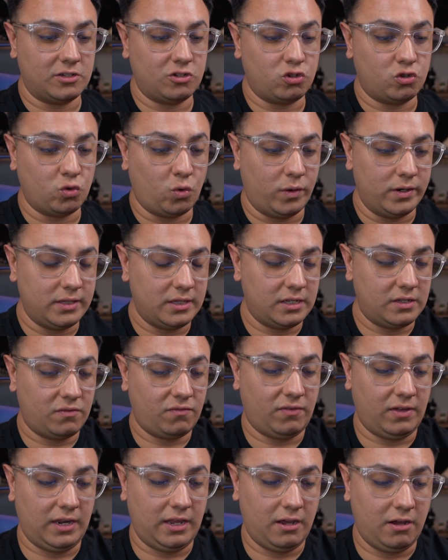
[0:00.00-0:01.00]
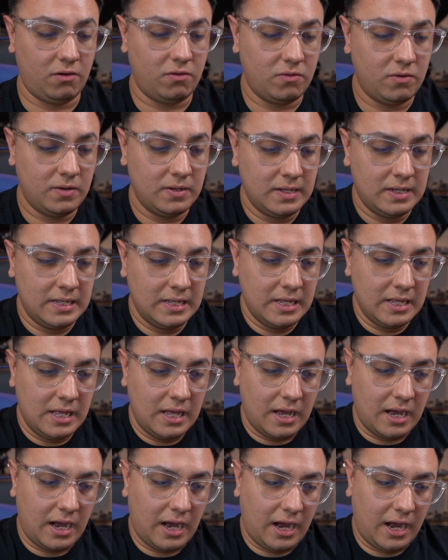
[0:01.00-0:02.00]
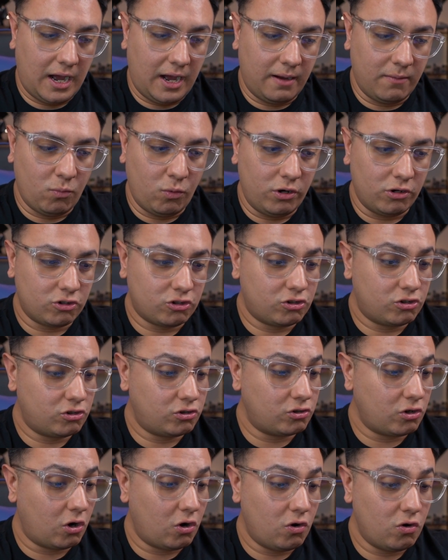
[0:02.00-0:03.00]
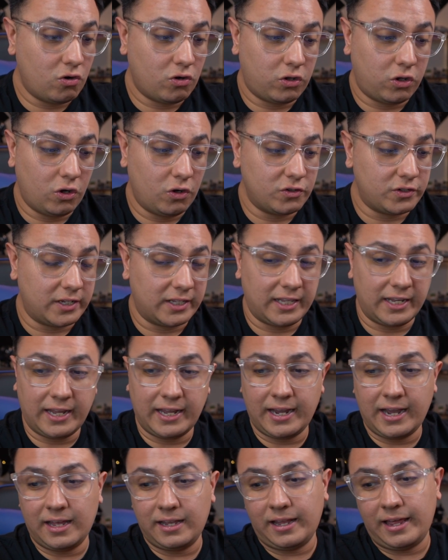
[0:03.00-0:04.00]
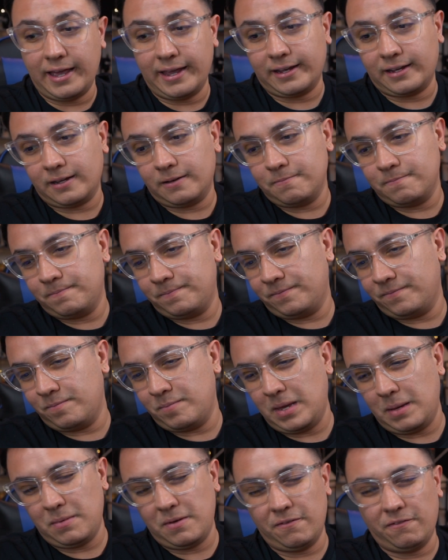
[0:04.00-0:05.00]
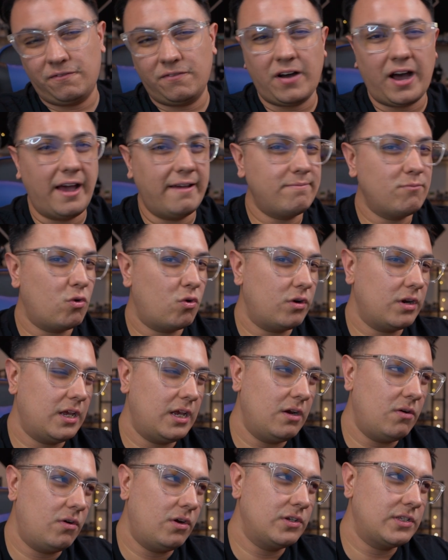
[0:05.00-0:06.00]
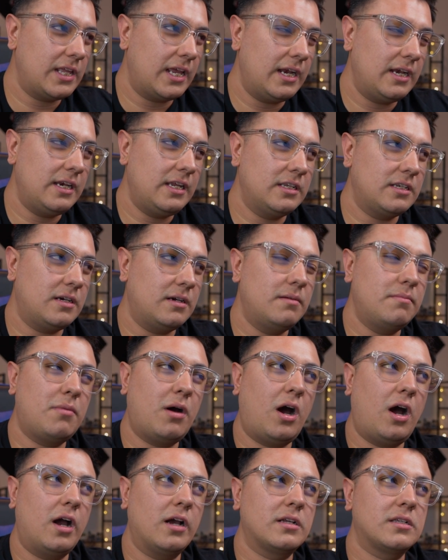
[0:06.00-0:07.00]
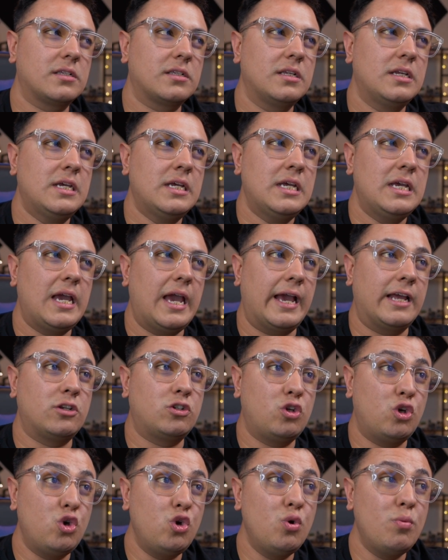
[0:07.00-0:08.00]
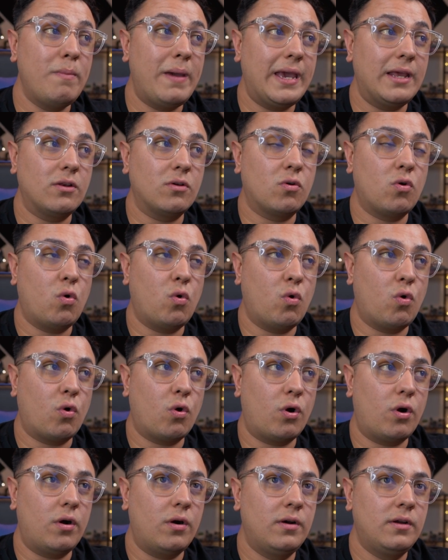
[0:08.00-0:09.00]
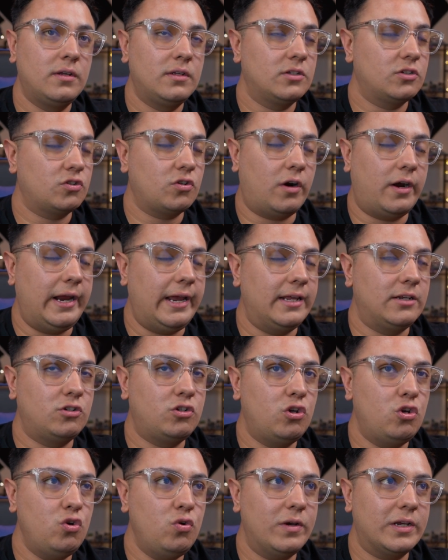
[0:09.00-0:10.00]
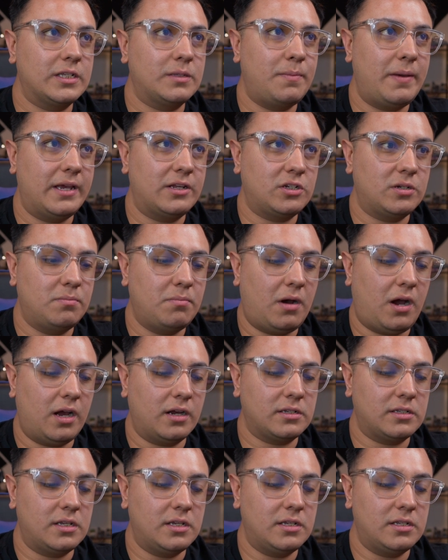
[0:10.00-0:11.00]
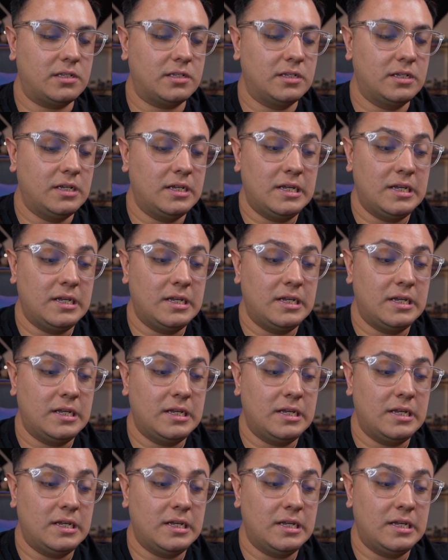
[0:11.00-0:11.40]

enjoyed this video. We're so close. I think I got like maybe 5 more heroes that I need to unbox, and 2 main core, and 2 expansion boxes.